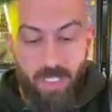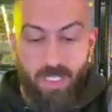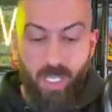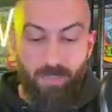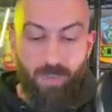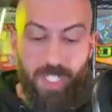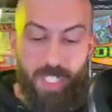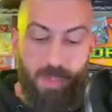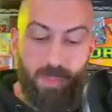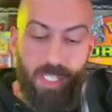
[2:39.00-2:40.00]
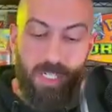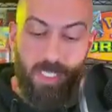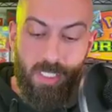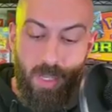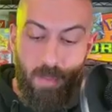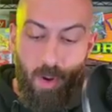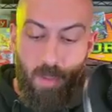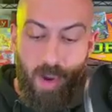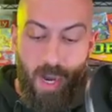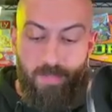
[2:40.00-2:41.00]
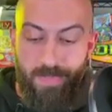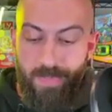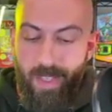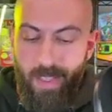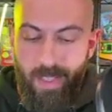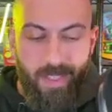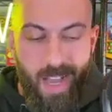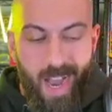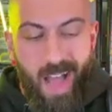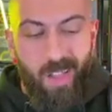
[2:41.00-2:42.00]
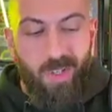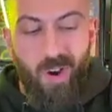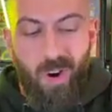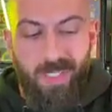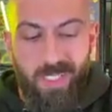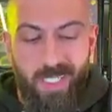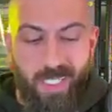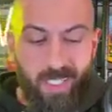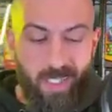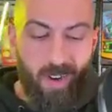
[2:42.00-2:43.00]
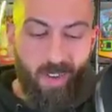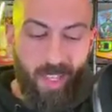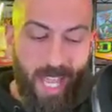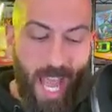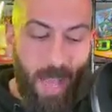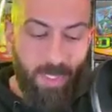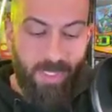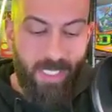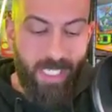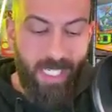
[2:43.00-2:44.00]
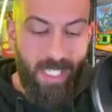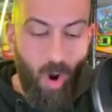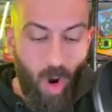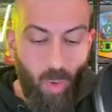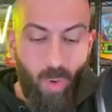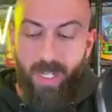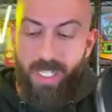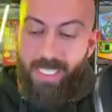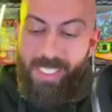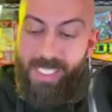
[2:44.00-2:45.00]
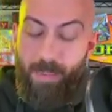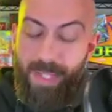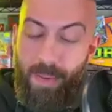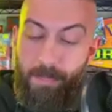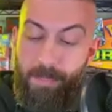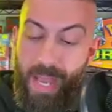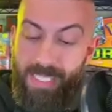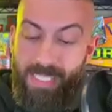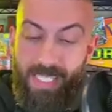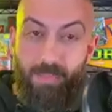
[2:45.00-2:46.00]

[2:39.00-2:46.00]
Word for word: different gym leaders, Pokemon. The hollow cards in here are like absolutely insane. The artwork is some of the best in